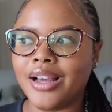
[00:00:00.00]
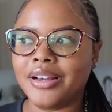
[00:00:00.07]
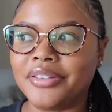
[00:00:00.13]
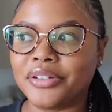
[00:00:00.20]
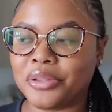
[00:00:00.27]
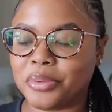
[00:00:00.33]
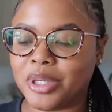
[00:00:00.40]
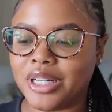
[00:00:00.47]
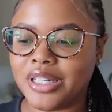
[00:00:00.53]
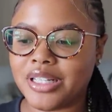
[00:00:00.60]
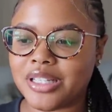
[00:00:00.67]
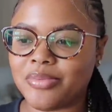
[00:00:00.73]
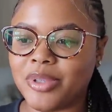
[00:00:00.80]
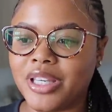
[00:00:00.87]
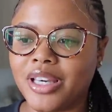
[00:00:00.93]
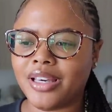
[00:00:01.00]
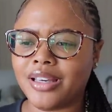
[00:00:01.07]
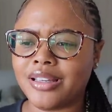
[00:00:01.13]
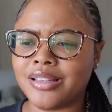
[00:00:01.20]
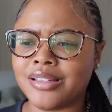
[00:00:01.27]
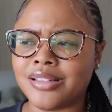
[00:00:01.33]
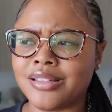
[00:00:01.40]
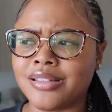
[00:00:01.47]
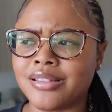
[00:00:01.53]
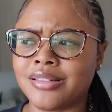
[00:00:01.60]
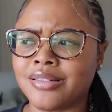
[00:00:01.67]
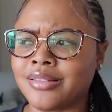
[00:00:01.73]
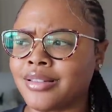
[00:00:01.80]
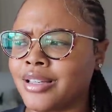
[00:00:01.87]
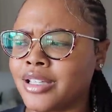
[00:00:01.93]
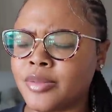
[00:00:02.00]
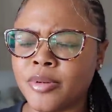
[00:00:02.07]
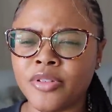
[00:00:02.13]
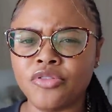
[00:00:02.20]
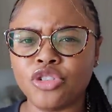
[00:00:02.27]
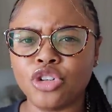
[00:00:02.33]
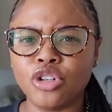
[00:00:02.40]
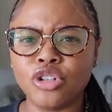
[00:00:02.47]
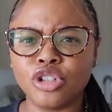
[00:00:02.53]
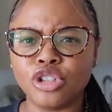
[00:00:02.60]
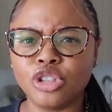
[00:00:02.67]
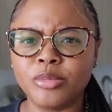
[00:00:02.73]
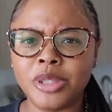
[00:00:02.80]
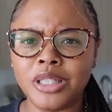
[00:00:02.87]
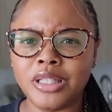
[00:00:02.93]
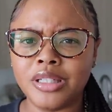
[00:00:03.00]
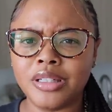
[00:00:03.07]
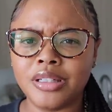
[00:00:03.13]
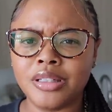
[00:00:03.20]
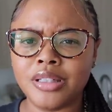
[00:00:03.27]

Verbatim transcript: for once, because it's been real gloomy